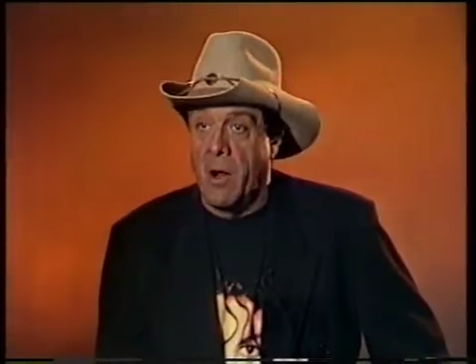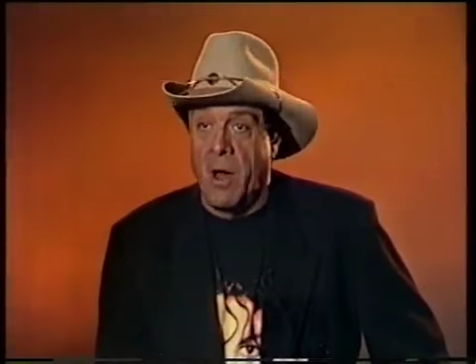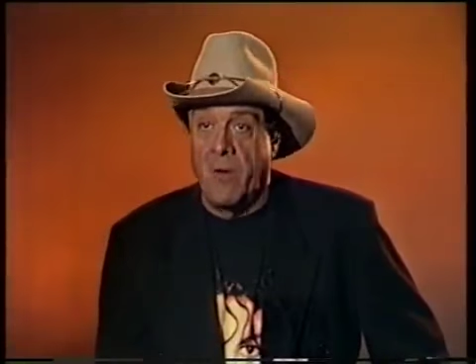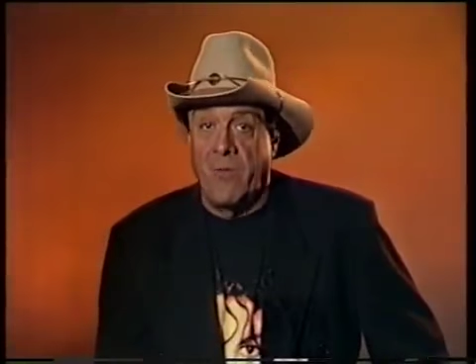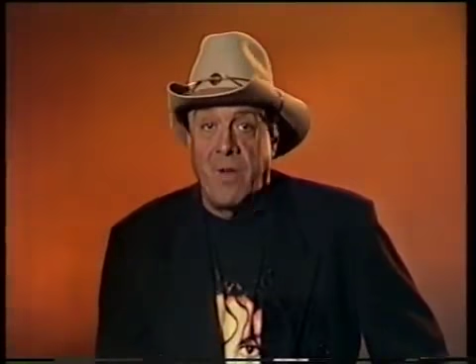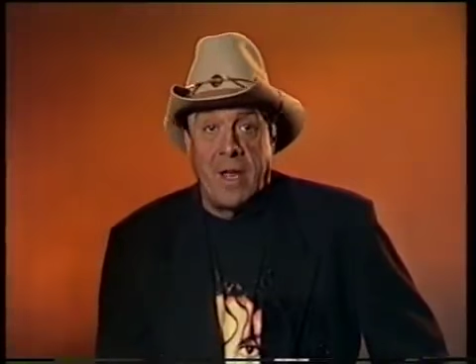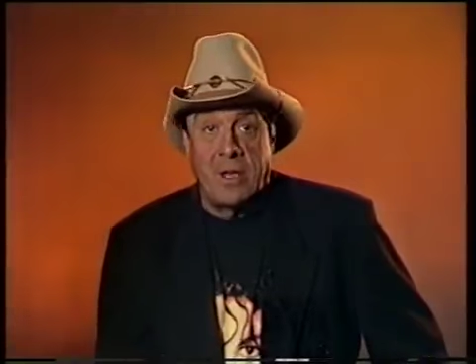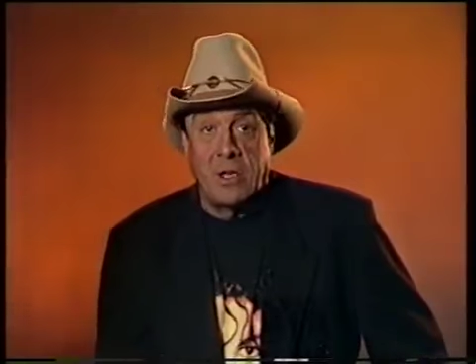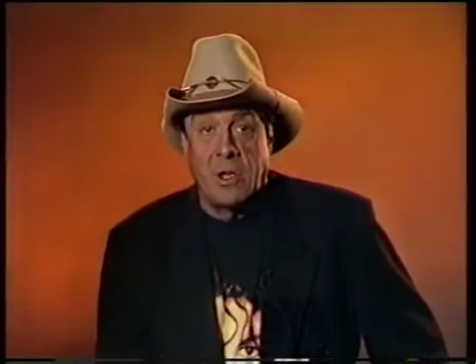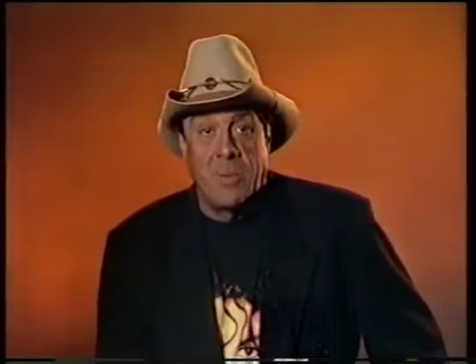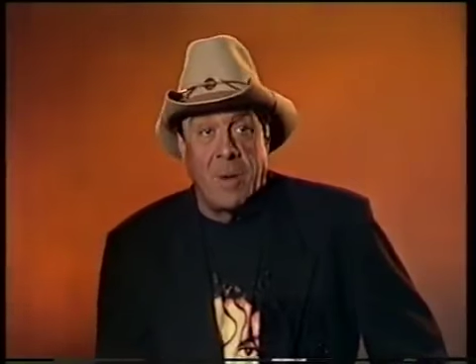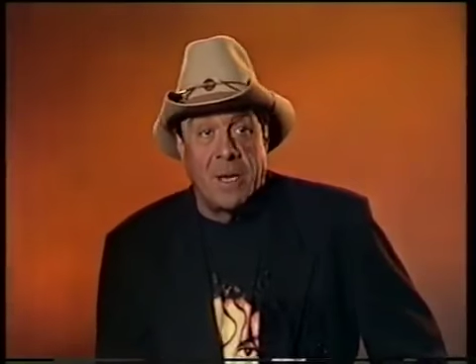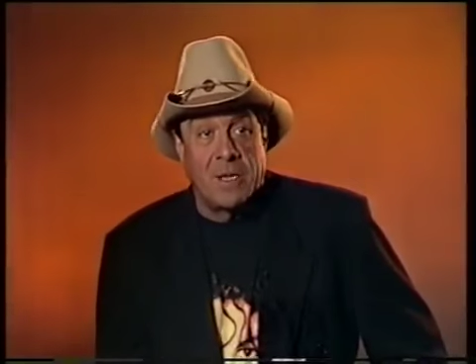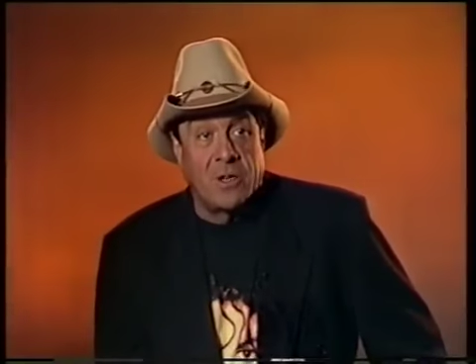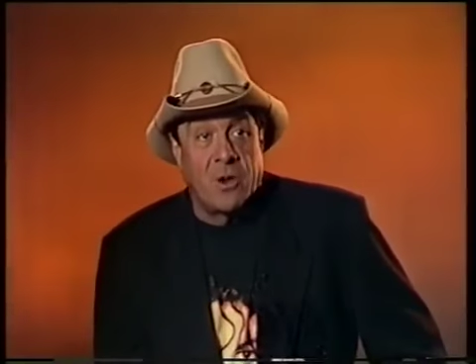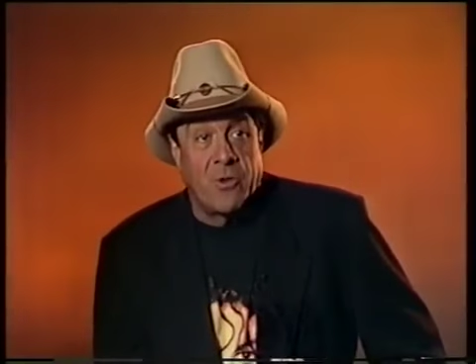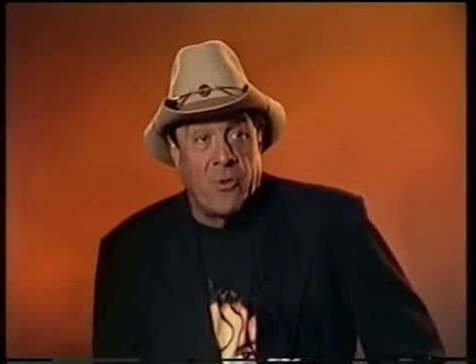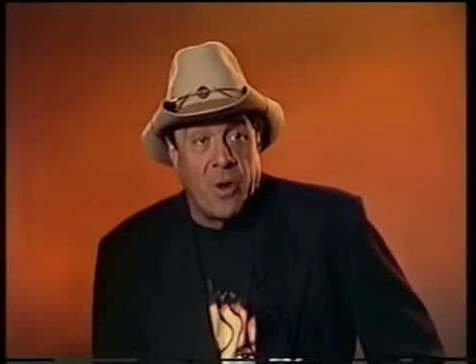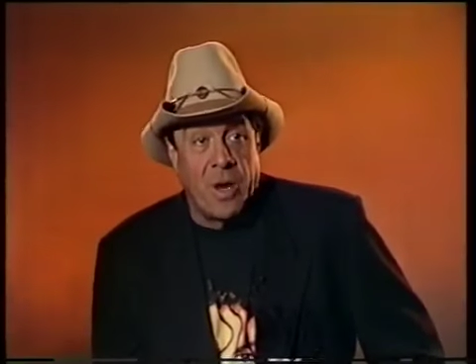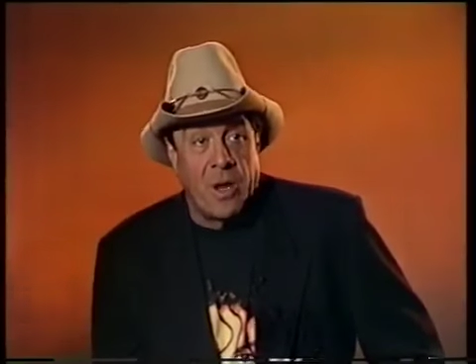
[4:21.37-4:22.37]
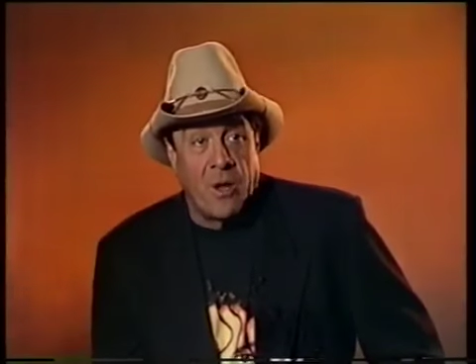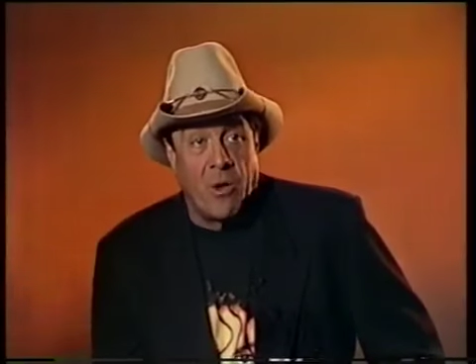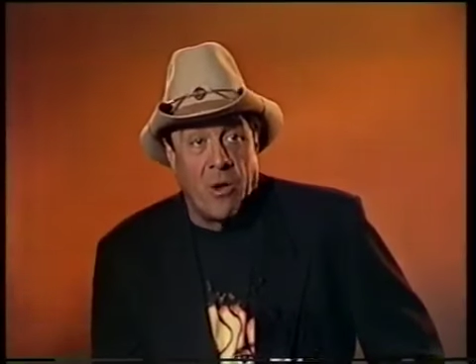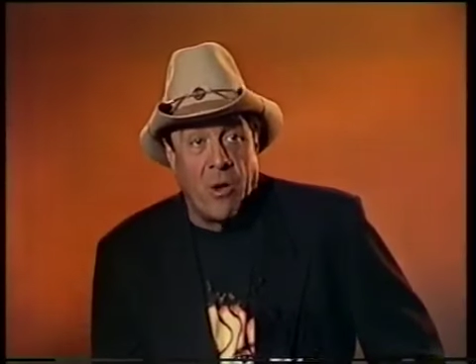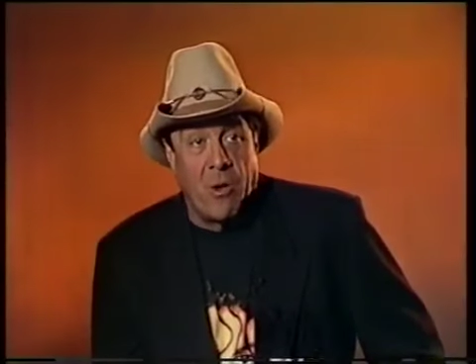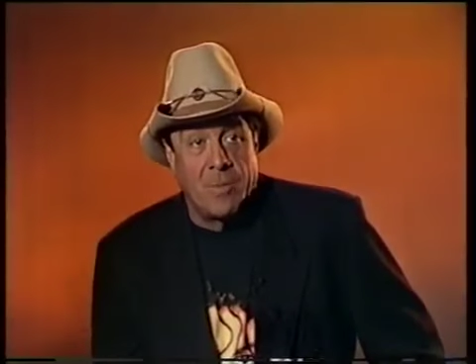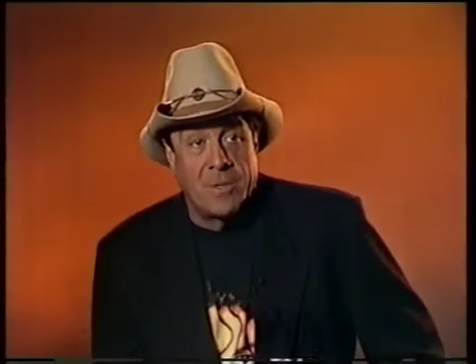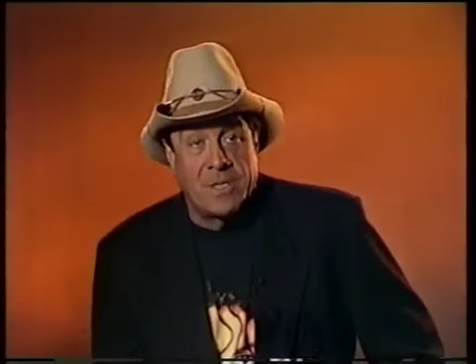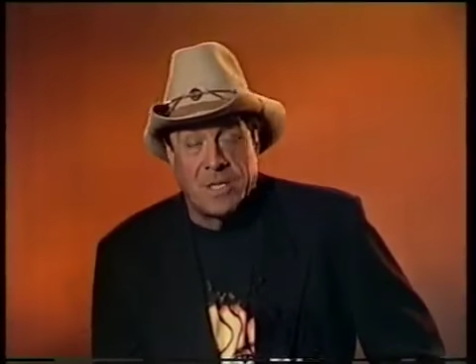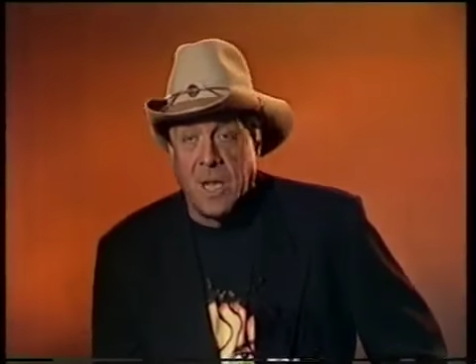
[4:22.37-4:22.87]
I've had too much to drink
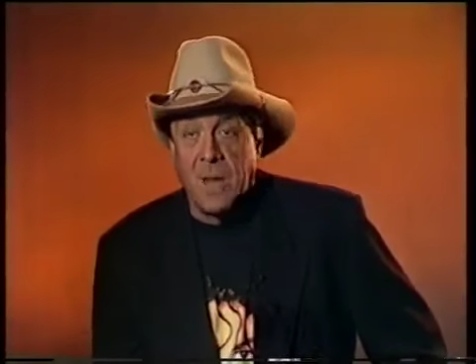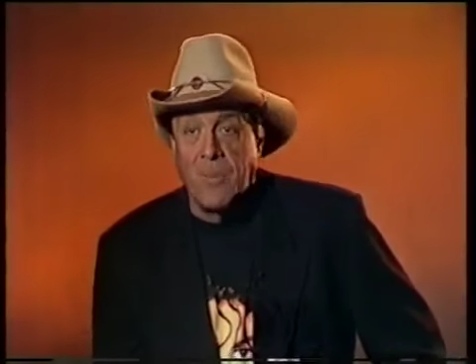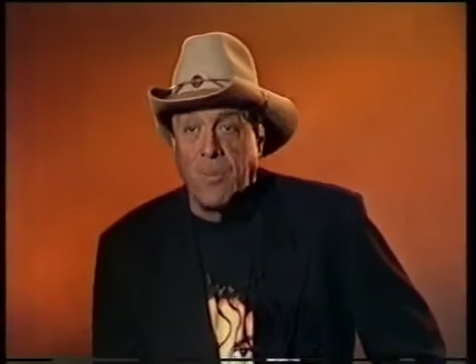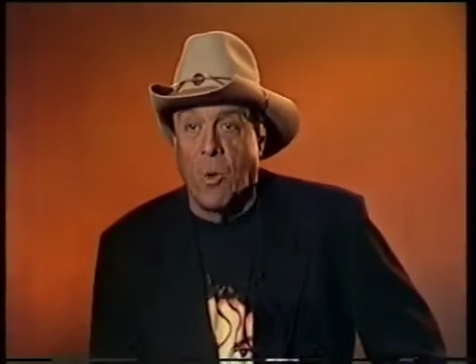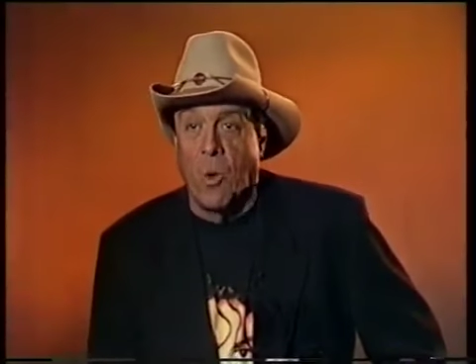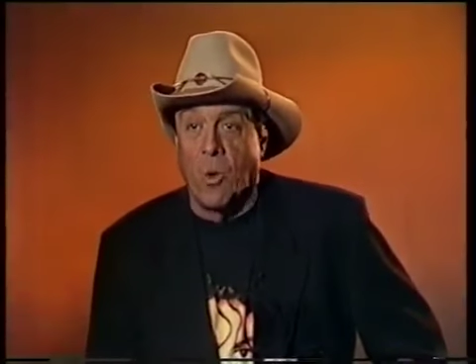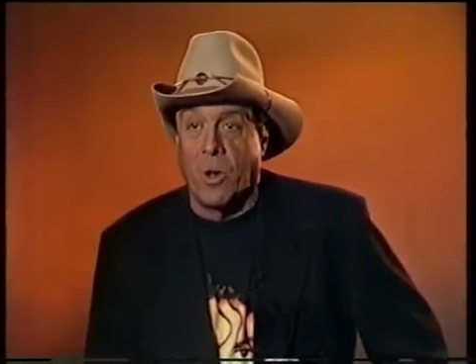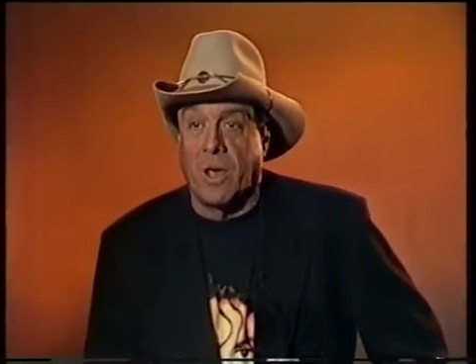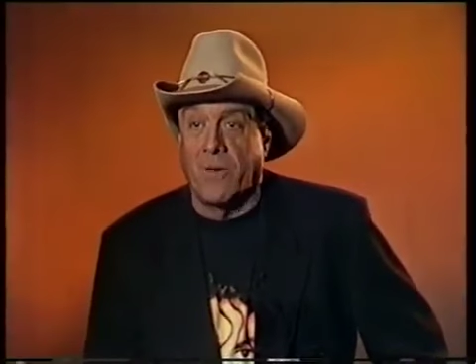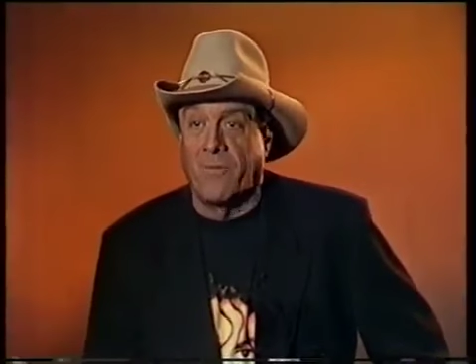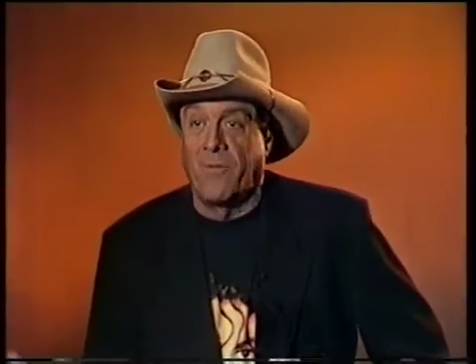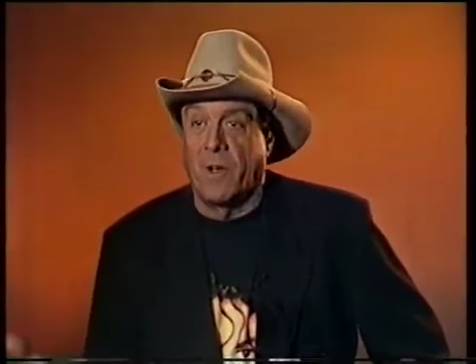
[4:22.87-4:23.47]
or I'm sleepwalking,